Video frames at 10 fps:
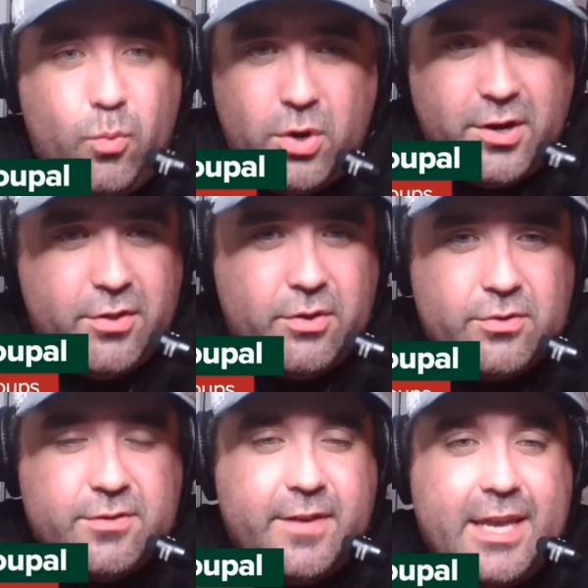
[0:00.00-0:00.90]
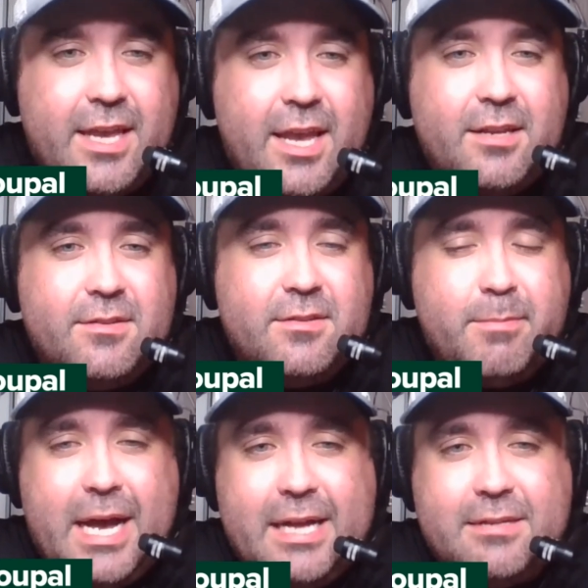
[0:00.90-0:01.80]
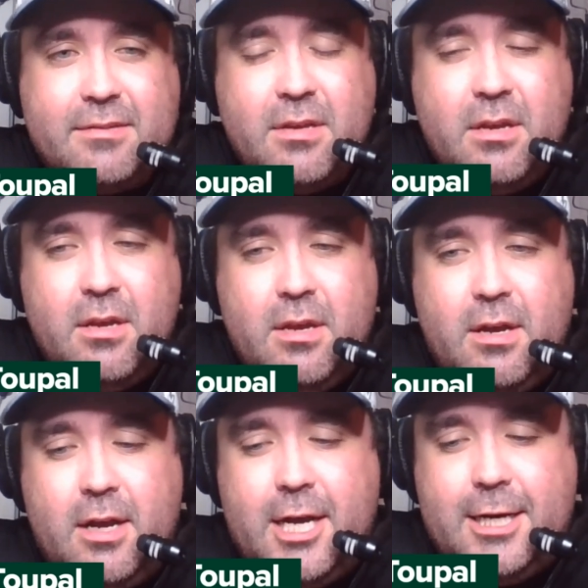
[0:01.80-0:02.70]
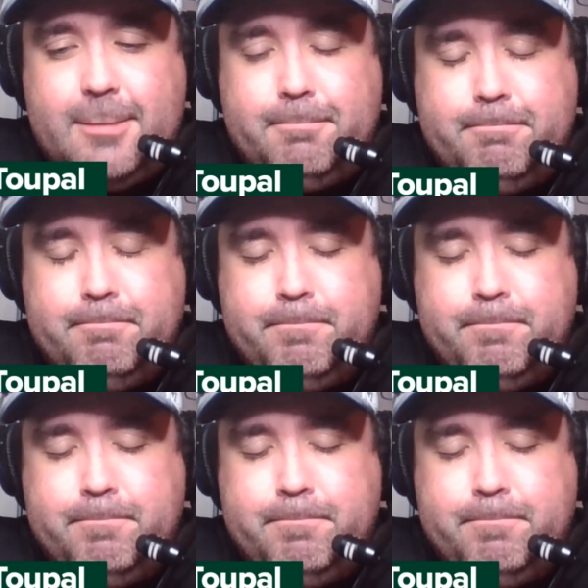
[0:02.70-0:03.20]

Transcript: one of those vacated spots. Um,